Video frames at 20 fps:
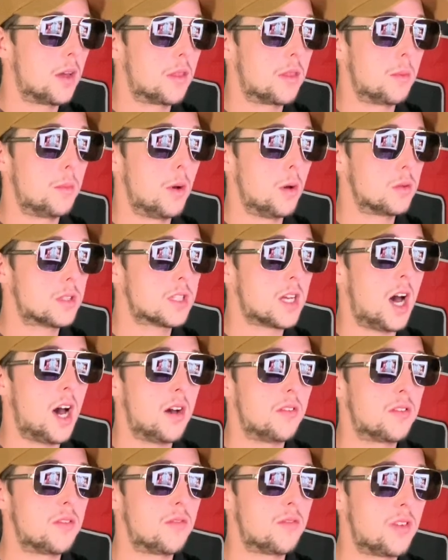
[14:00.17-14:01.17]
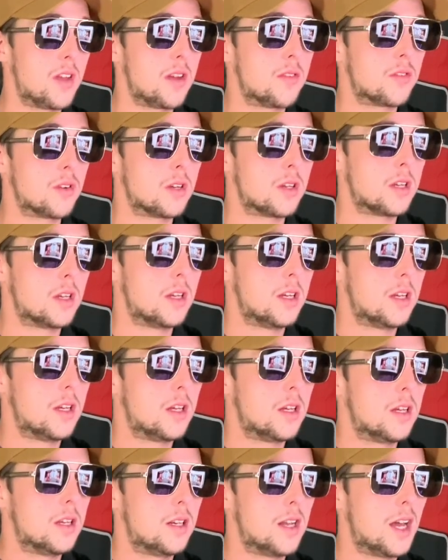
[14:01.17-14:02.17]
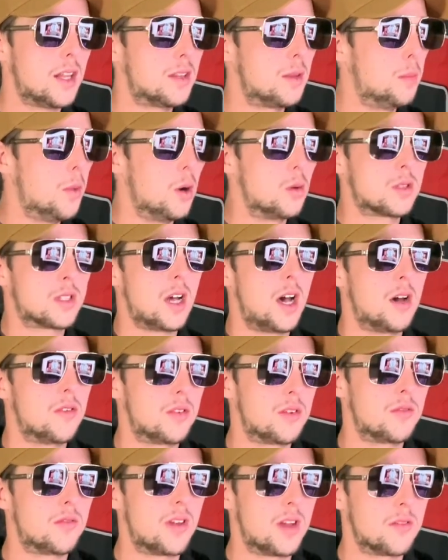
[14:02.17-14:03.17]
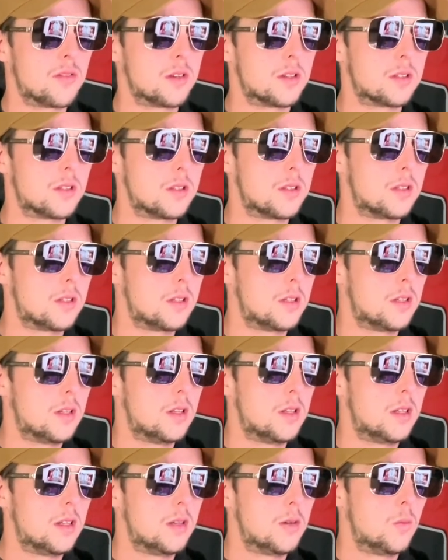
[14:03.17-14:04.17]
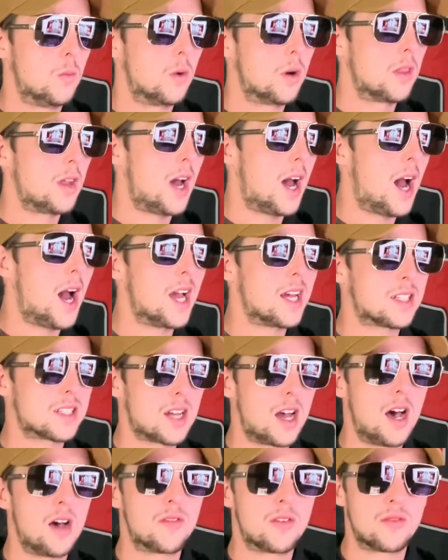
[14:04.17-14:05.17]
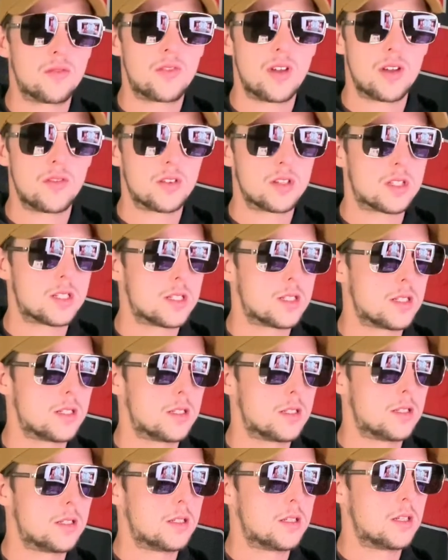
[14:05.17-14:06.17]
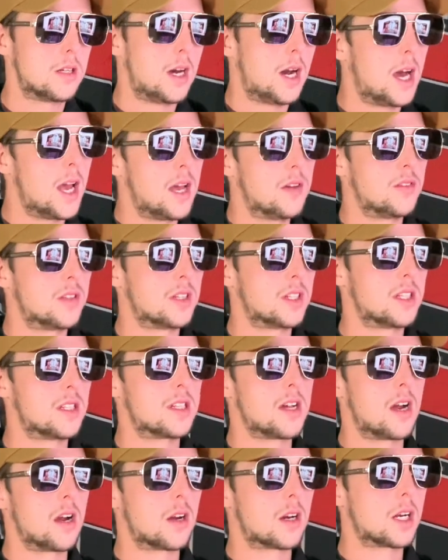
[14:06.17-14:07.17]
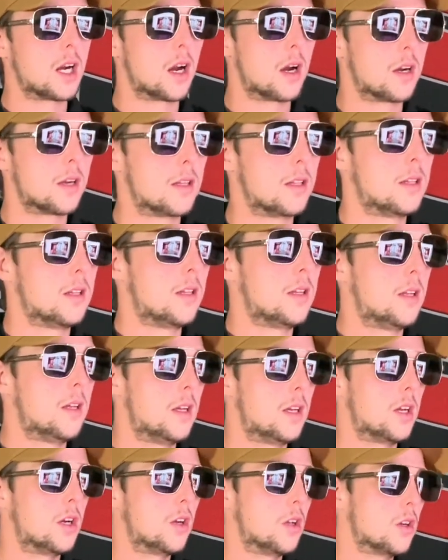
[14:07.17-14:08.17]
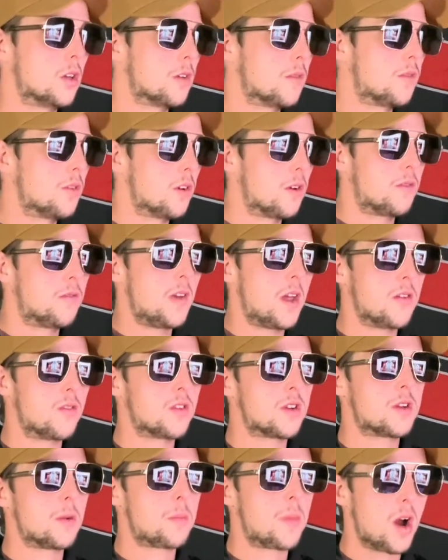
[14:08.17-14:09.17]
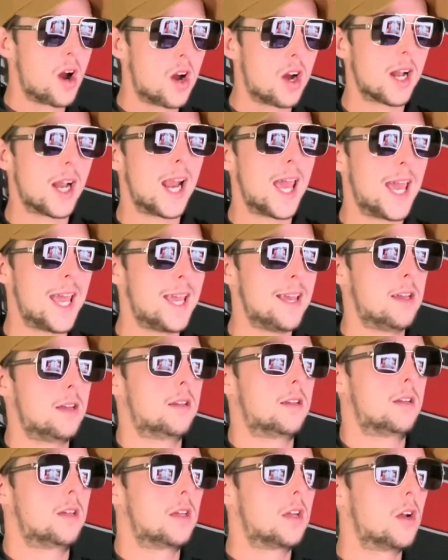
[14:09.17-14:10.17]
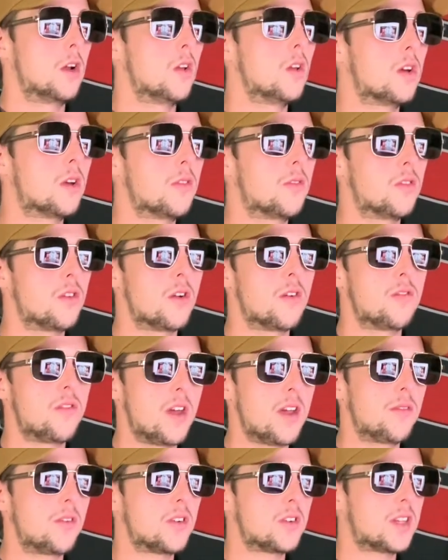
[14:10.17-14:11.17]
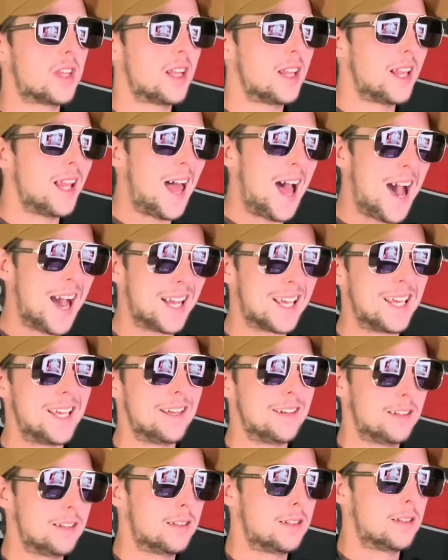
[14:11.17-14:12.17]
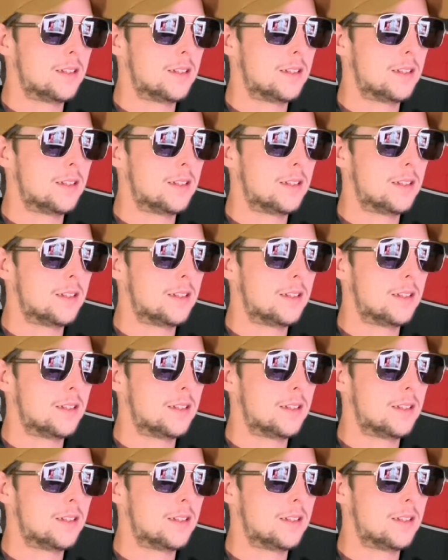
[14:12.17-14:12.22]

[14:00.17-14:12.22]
the most confident favorite. Not the most confident favorite. One of the highest confident favorites I have on the entire card. You're looking for a favorite to parlay. You're looking for a favorite to lock in.